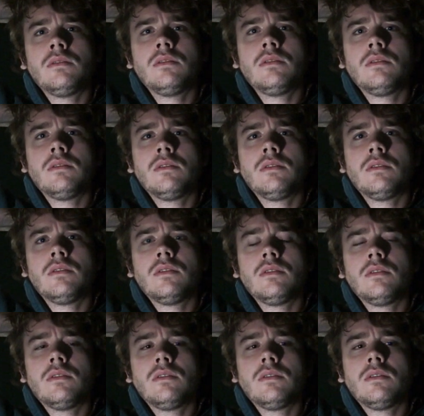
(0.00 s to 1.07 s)

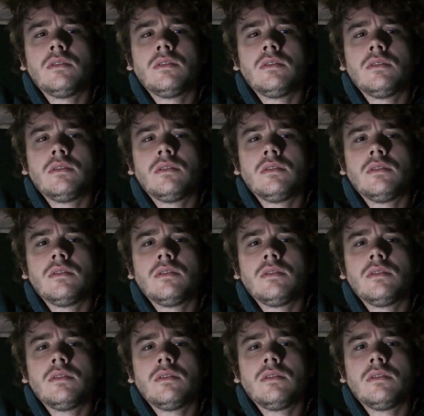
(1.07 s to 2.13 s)

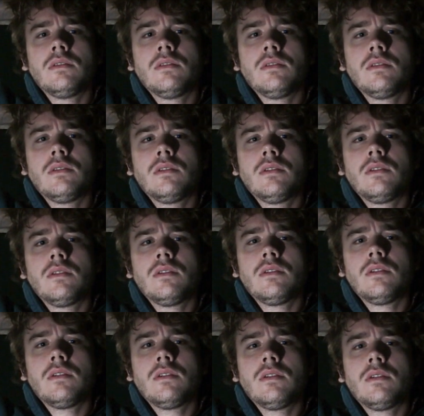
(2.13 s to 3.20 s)

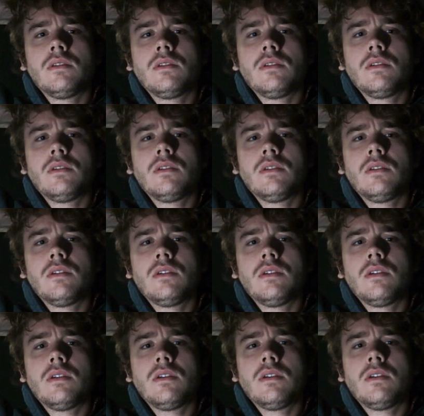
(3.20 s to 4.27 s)

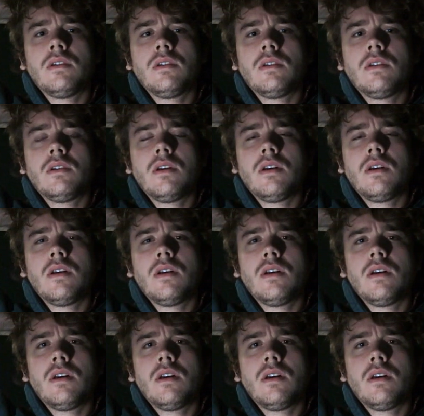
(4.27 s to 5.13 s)
No one is speaking in this clip.